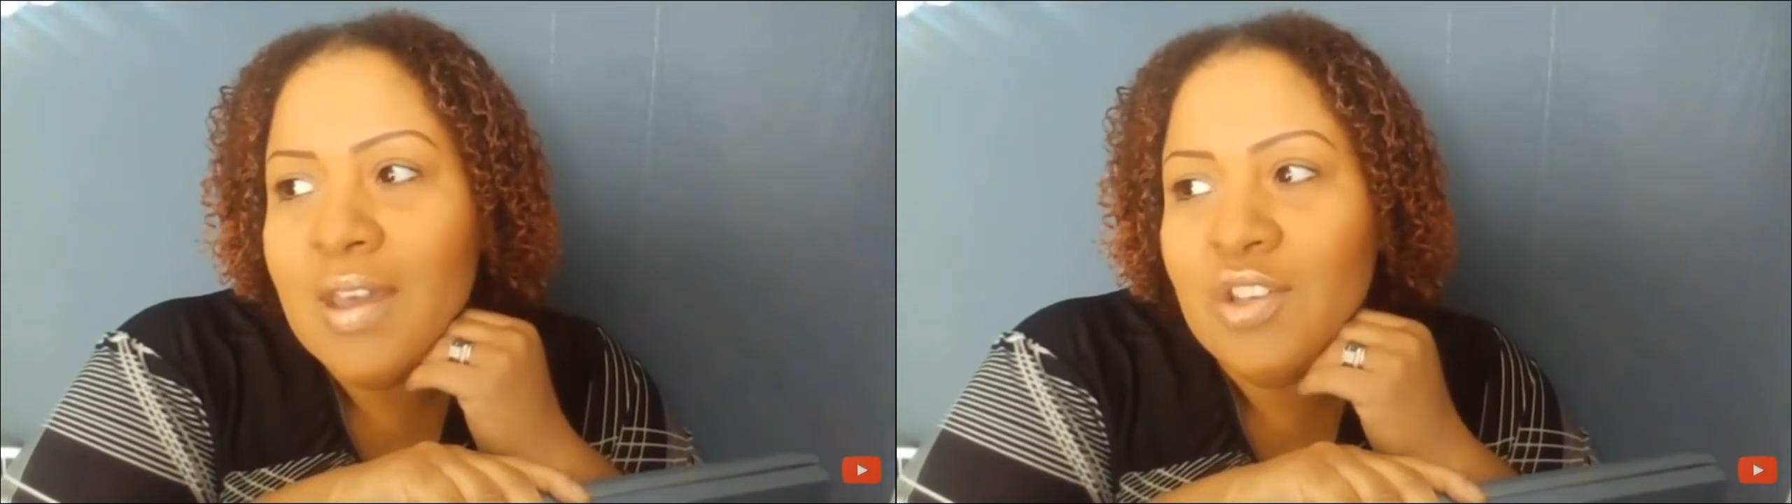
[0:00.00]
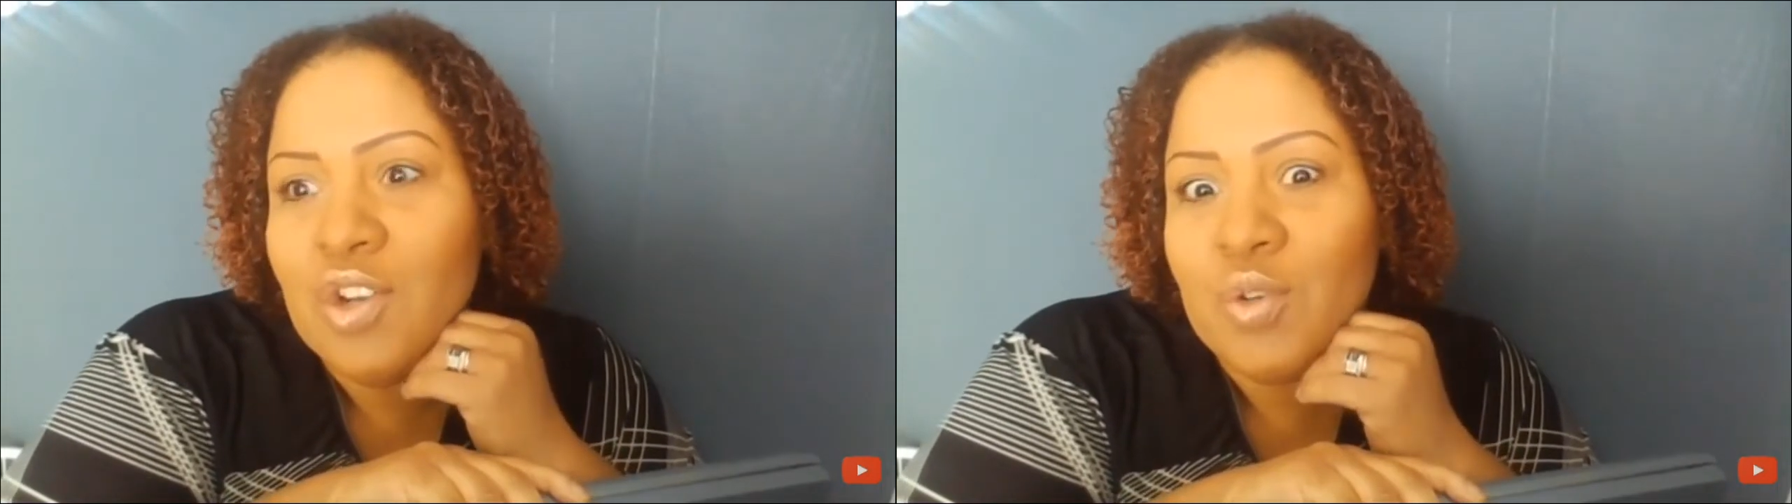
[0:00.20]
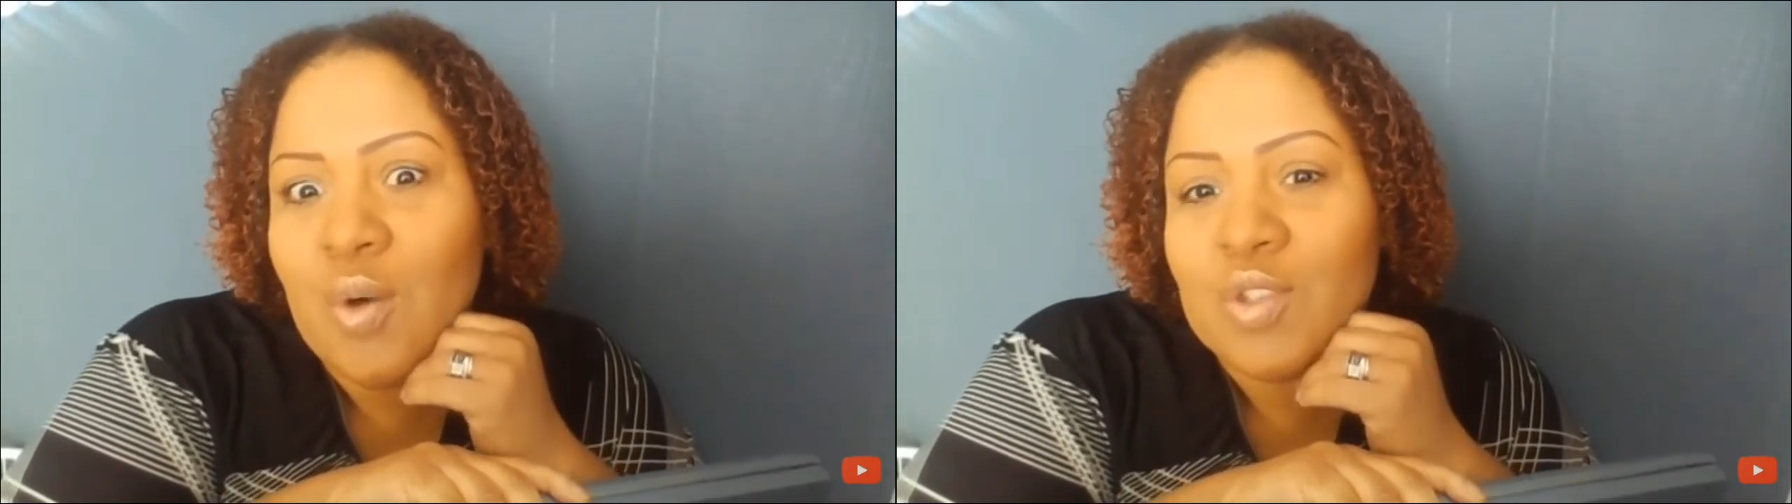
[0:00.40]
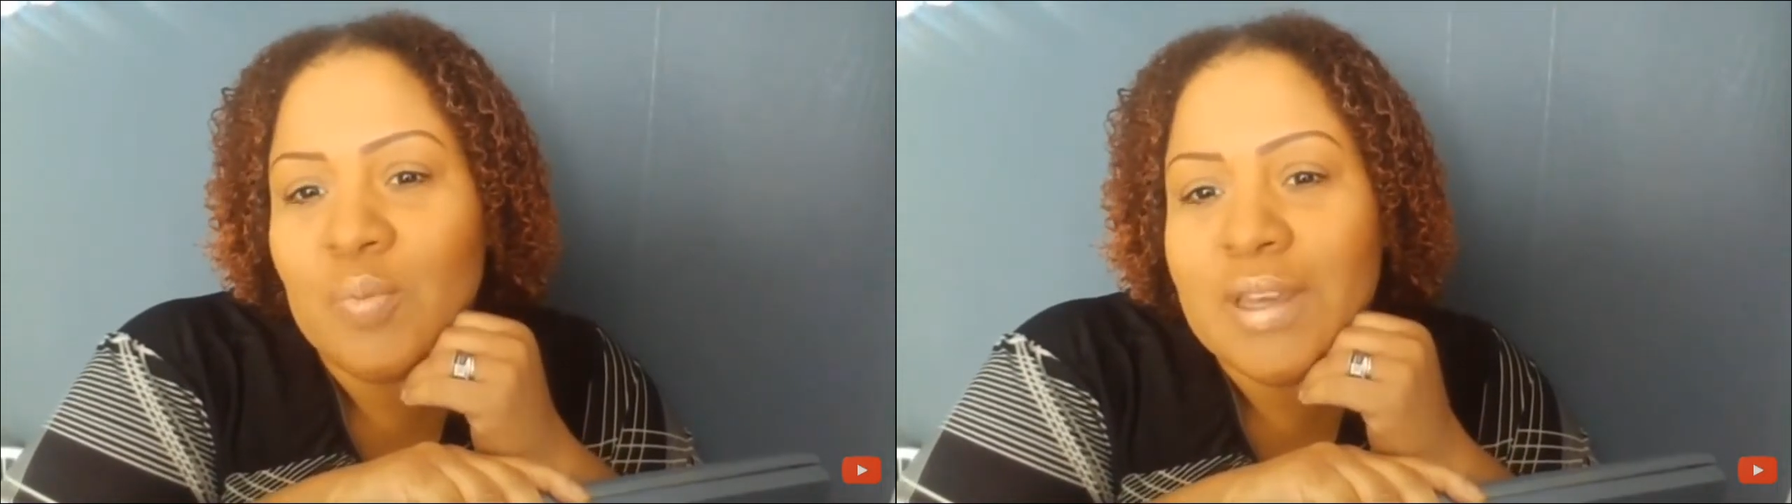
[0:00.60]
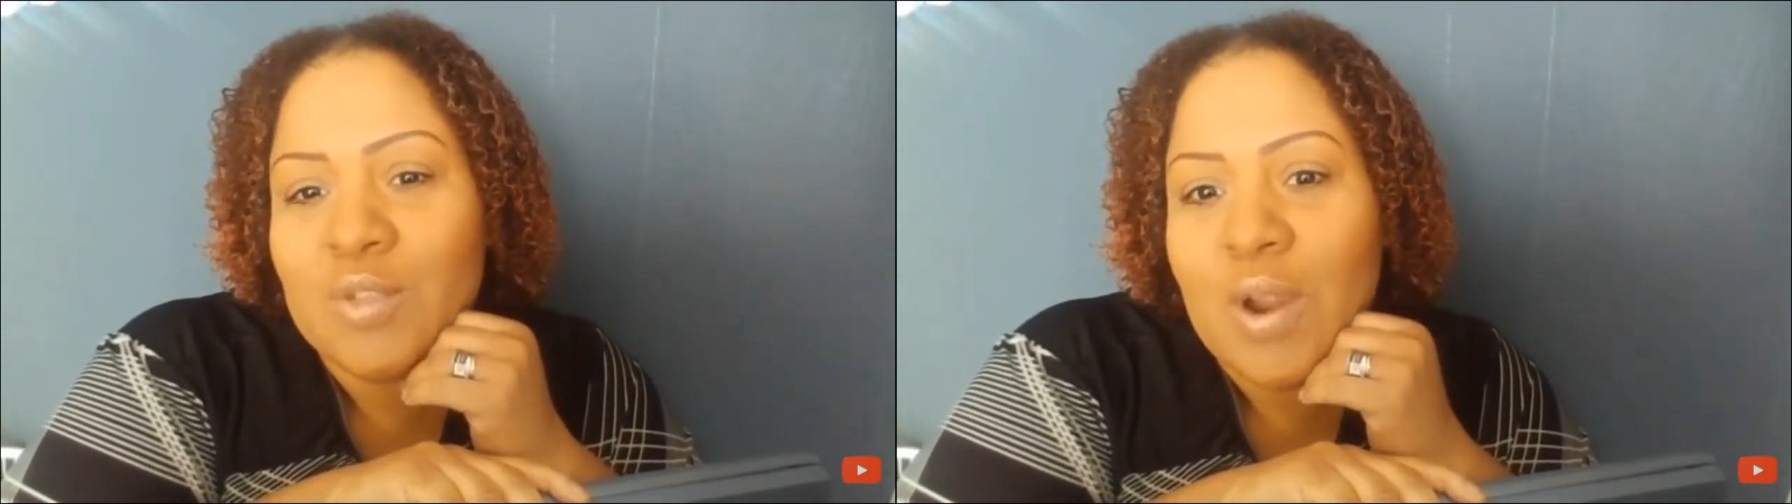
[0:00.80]
you know you go into
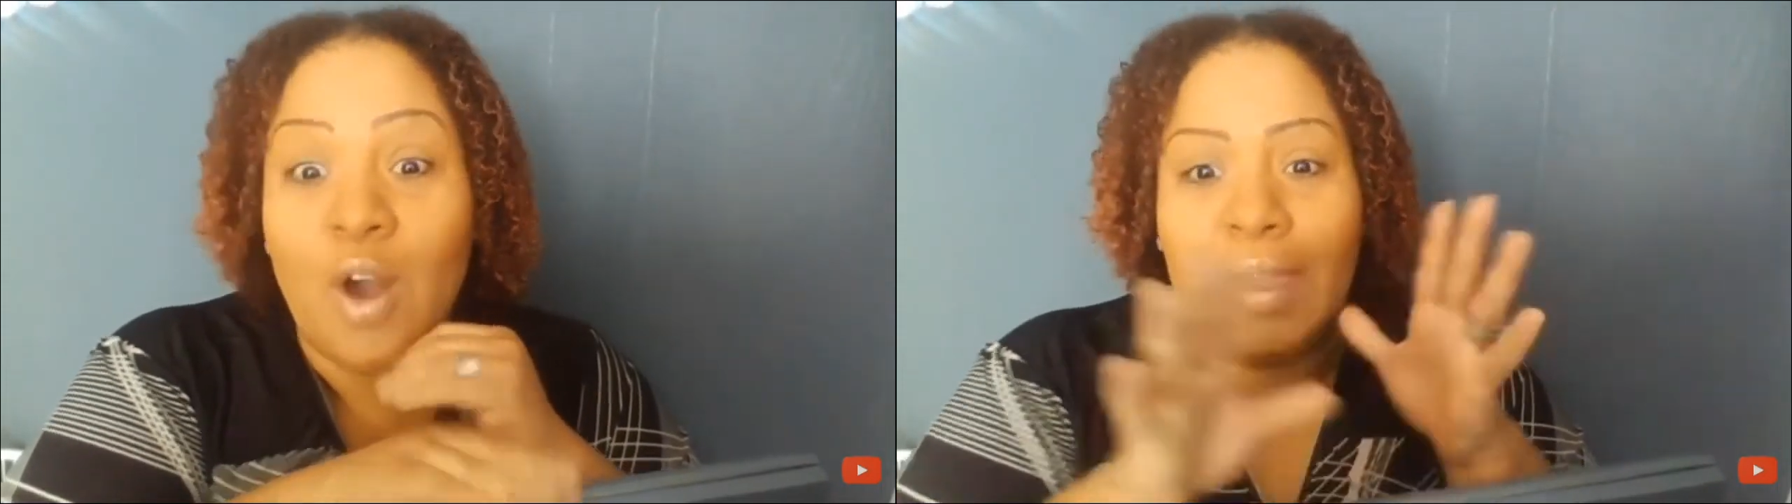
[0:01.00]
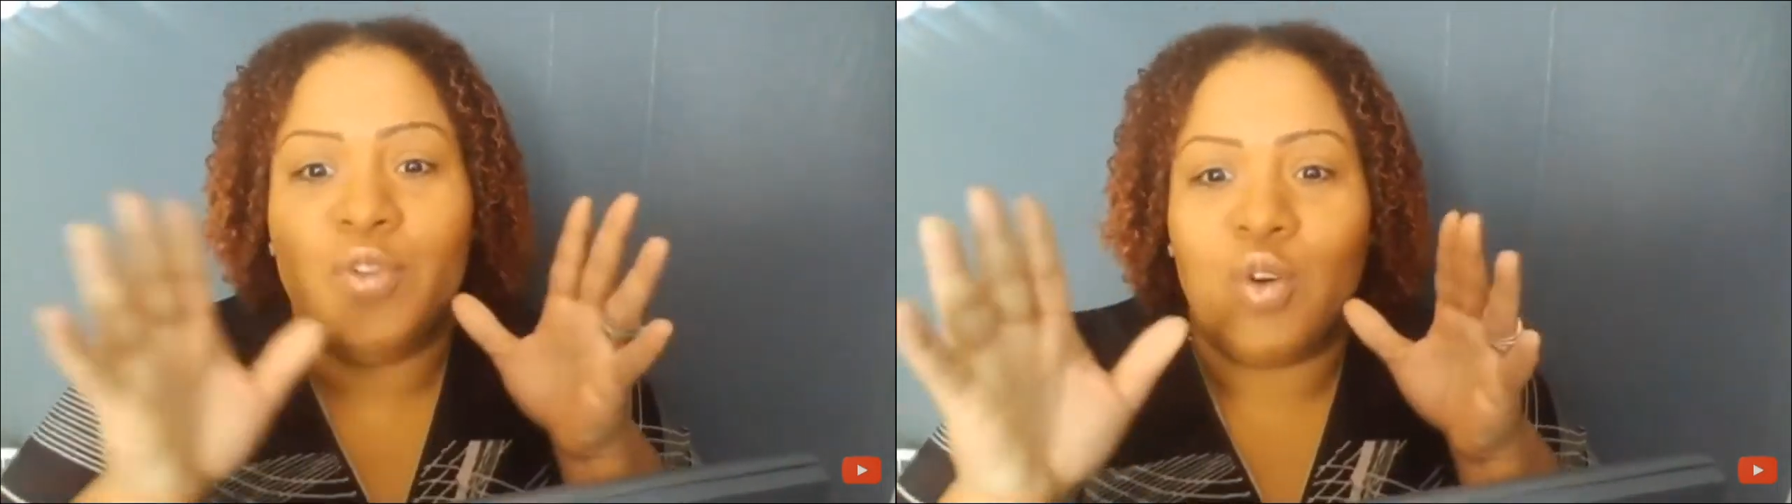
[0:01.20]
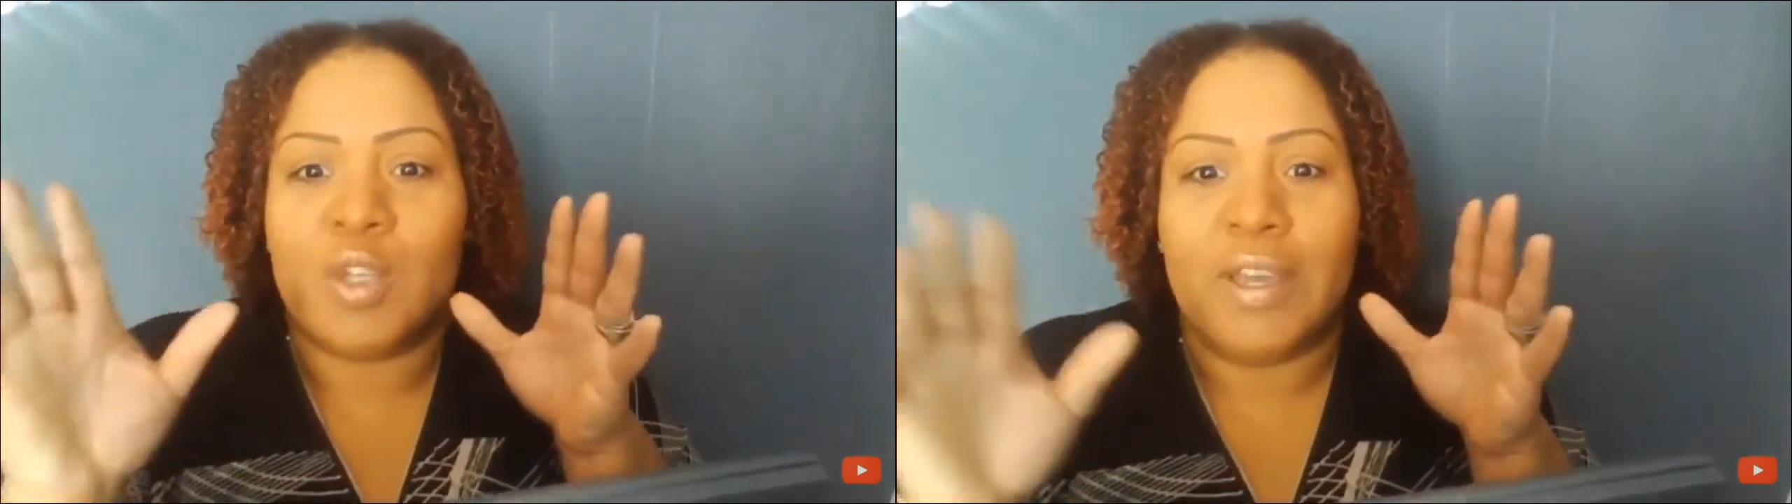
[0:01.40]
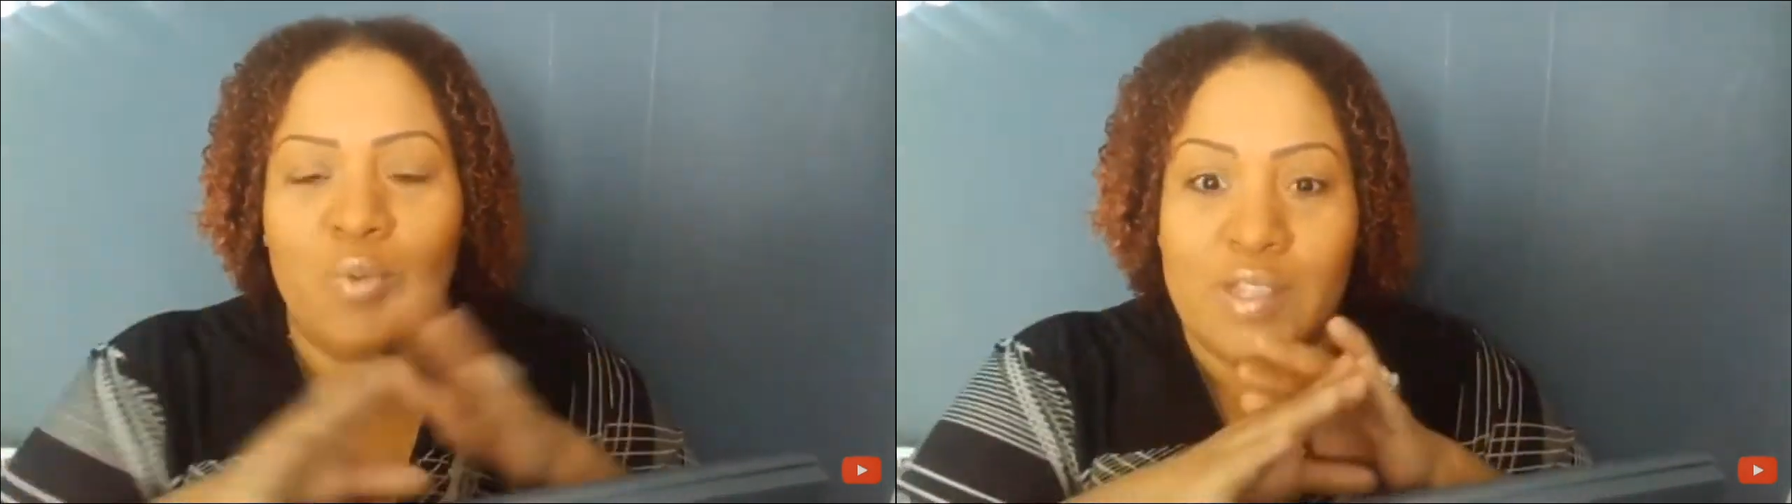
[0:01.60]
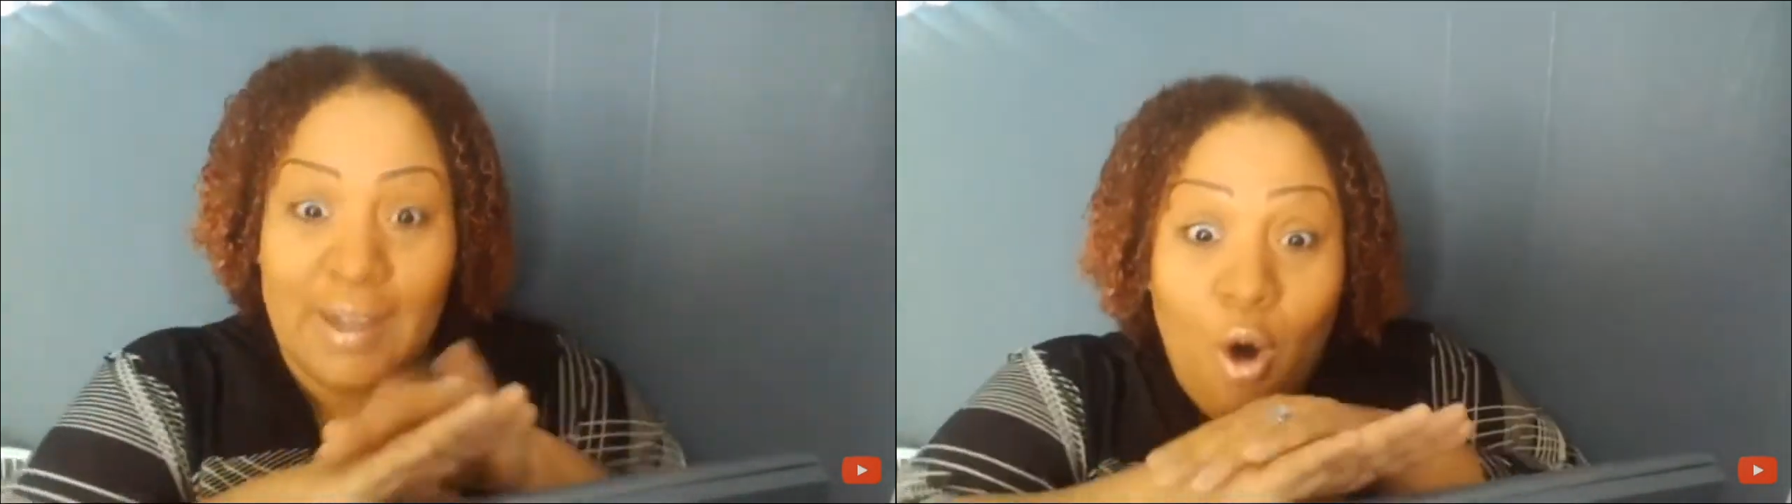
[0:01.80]
a place where okay you go into a
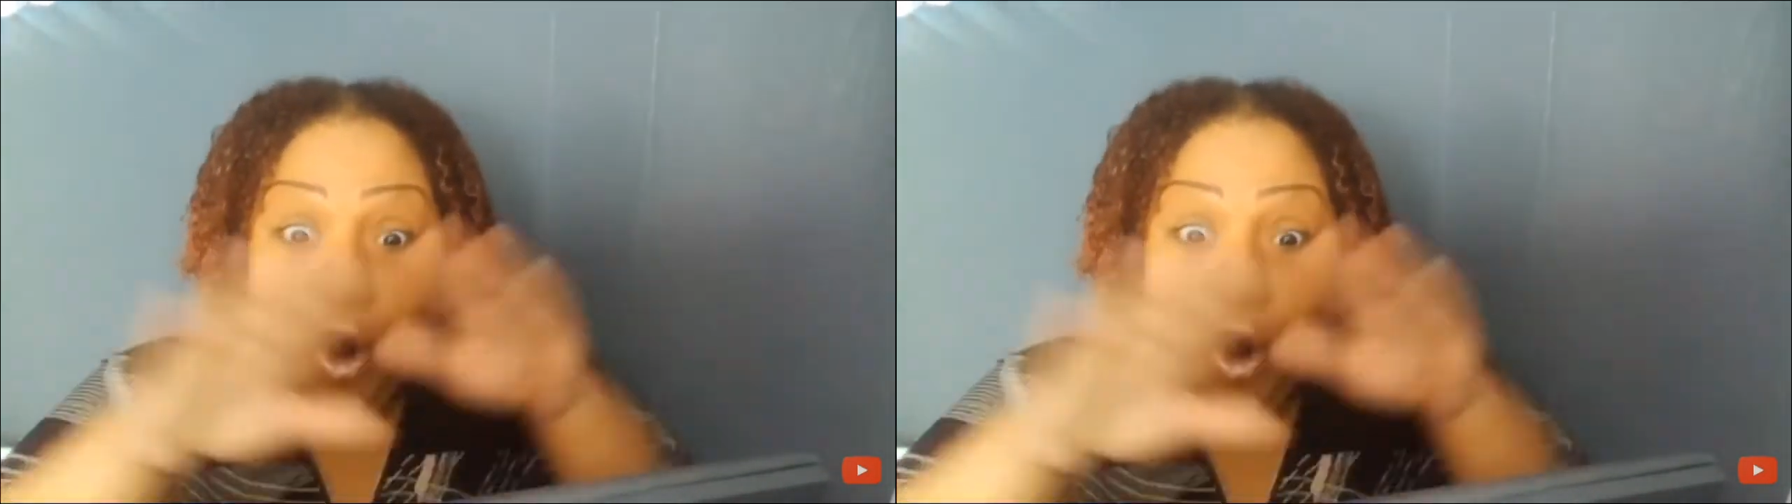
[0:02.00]
place where it's like